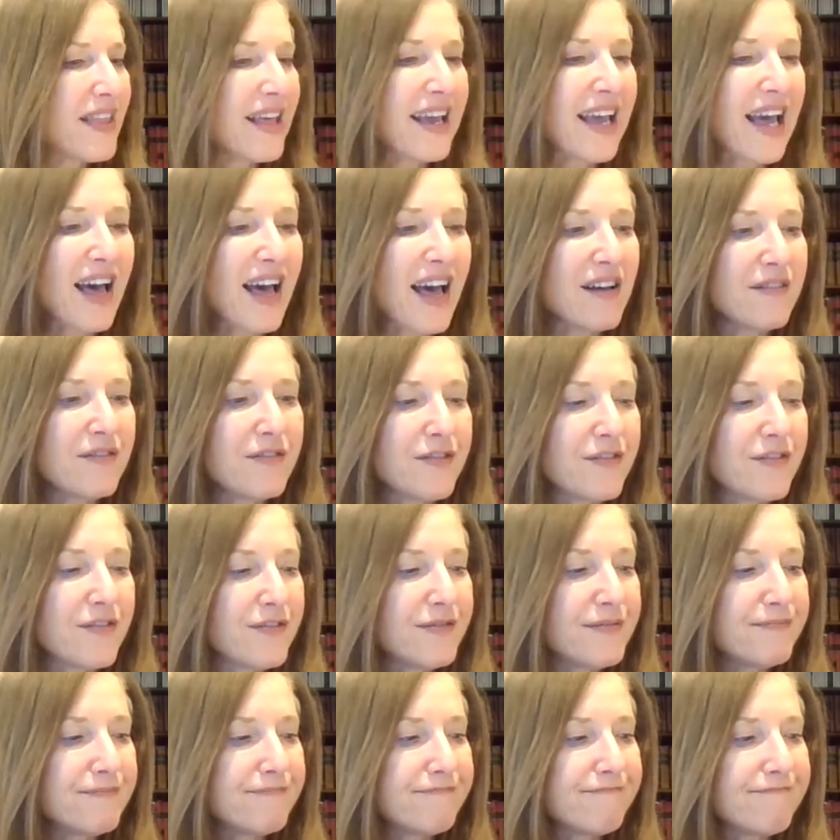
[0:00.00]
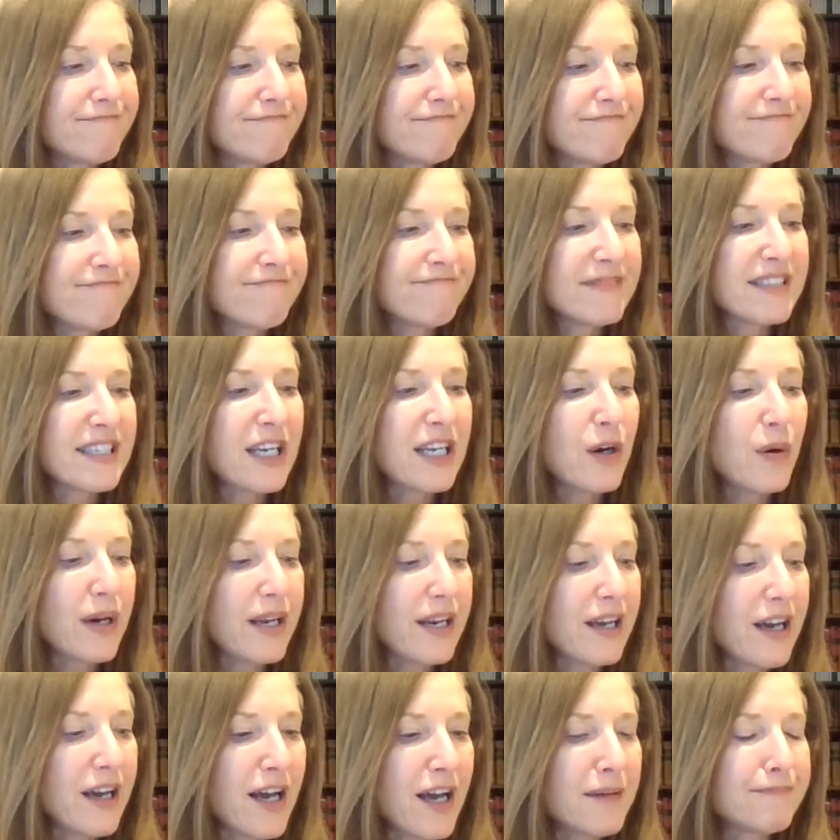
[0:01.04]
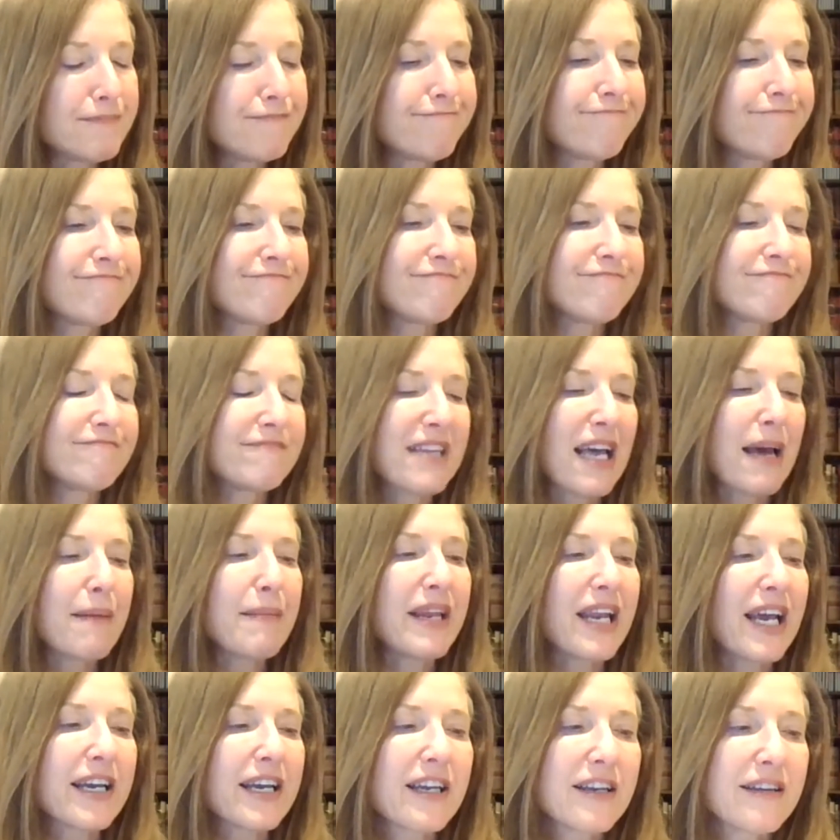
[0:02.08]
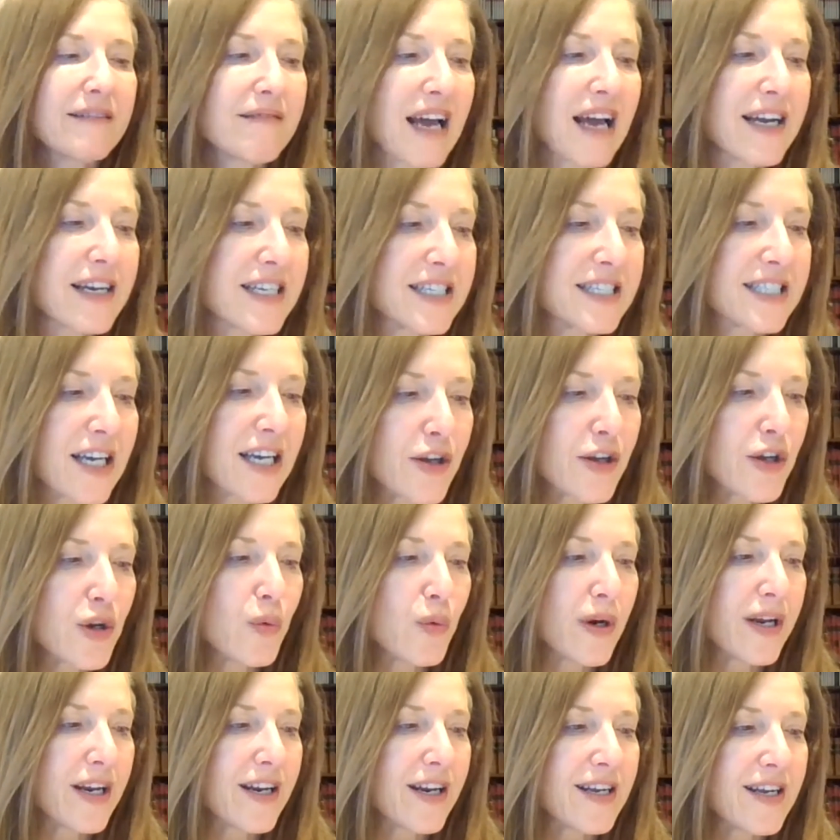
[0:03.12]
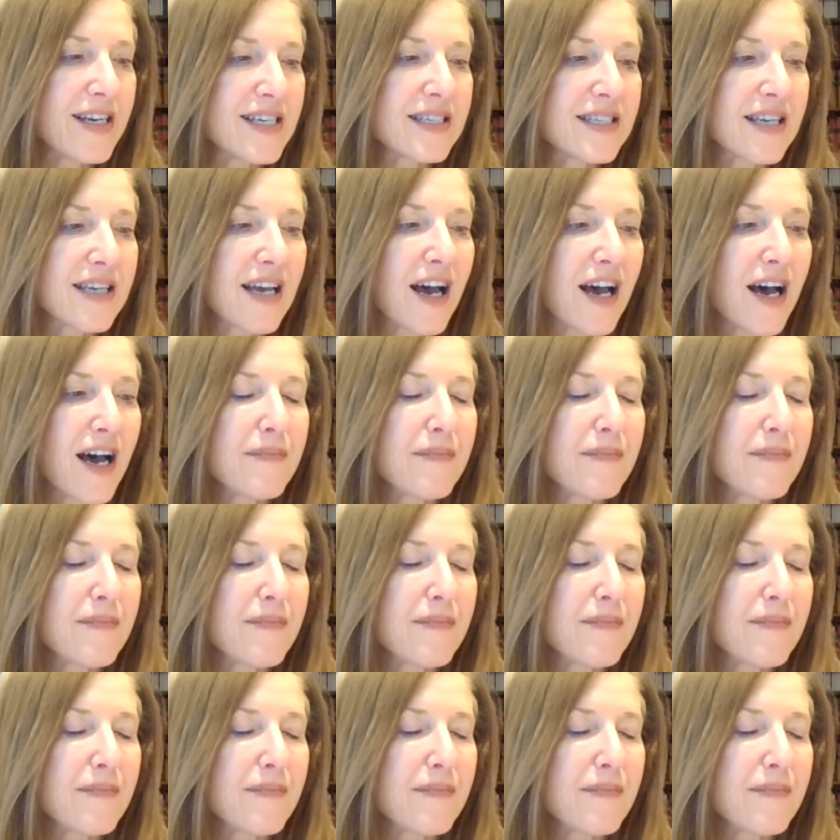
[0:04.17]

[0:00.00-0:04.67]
They have, you know what, I mean, I could tell you what it is.